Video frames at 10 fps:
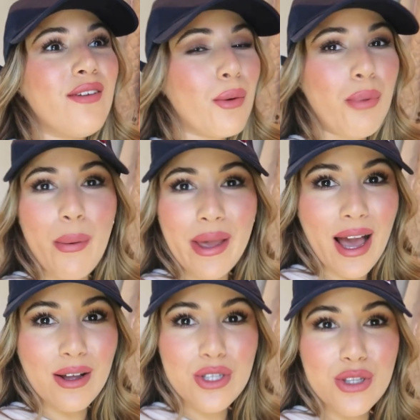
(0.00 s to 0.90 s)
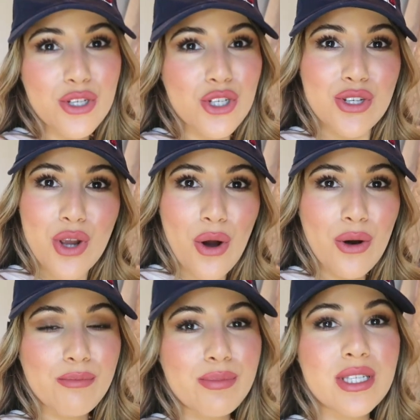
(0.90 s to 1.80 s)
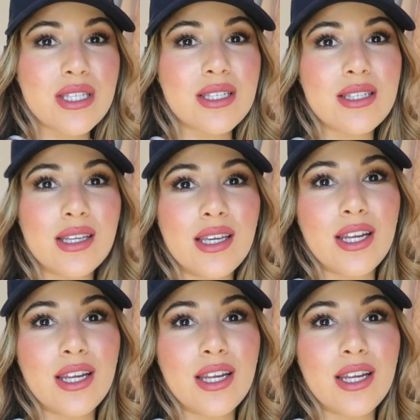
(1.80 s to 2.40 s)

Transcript: if I'm popping out to the shops,